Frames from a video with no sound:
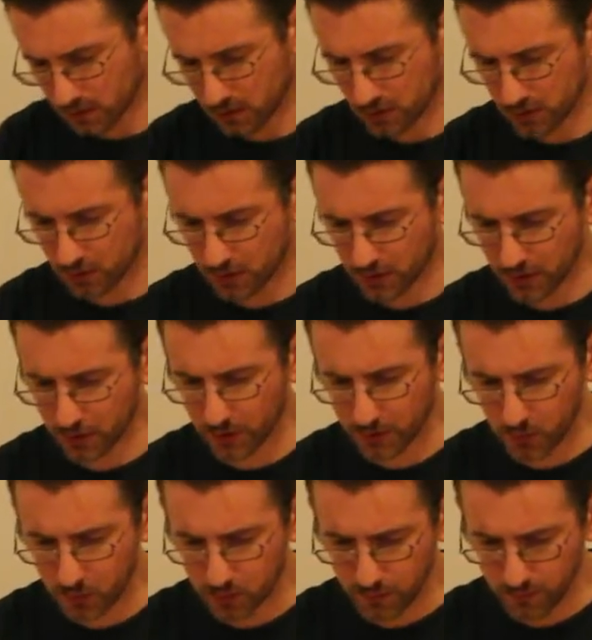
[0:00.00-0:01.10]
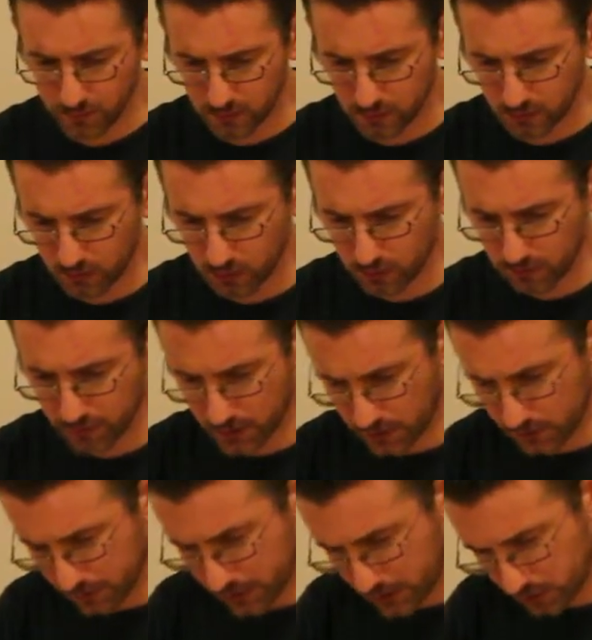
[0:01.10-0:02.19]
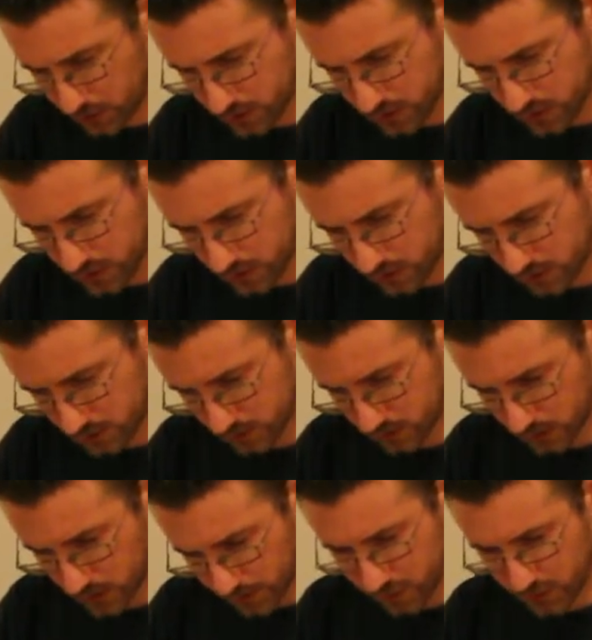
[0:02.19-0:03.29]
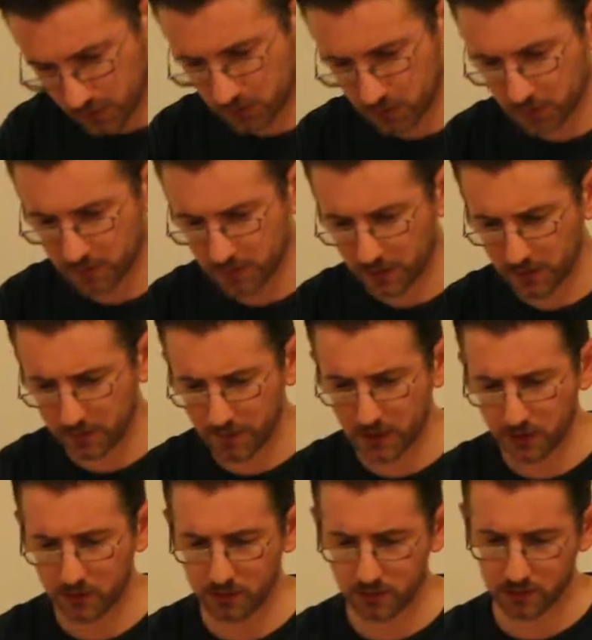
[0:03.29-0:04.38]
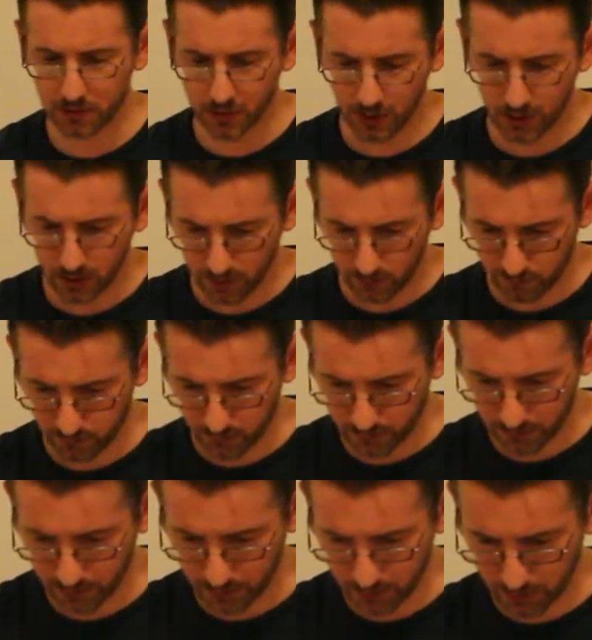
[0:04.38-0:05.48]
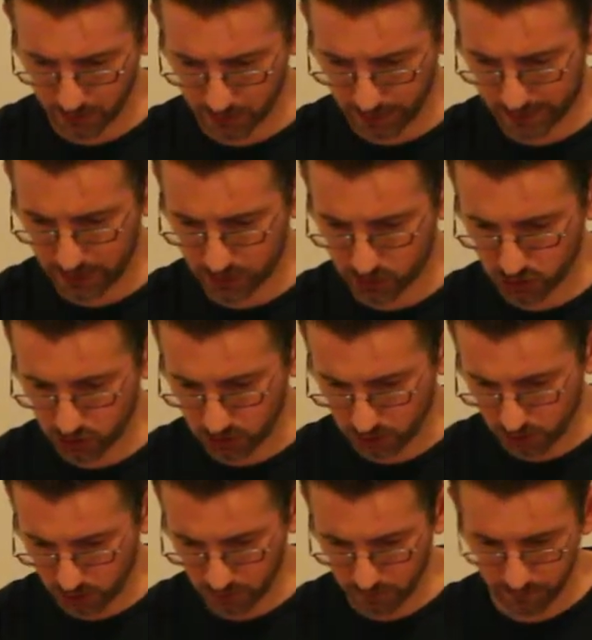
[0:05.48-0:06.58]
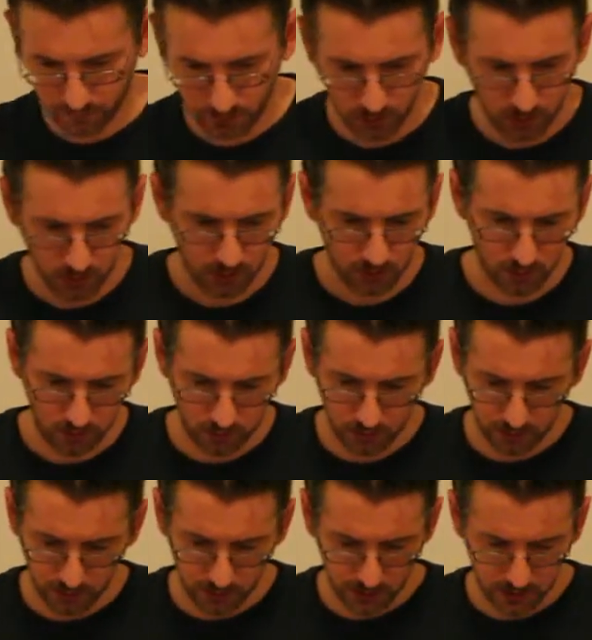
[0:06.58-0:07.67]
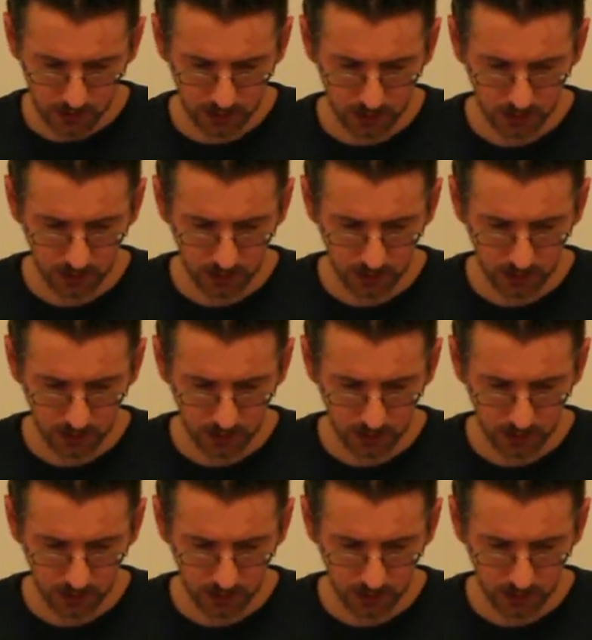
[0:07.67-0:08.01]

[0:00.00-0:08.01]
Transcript: You want to remove 2 millimeters, roughly 2 millimeters from the edge of all this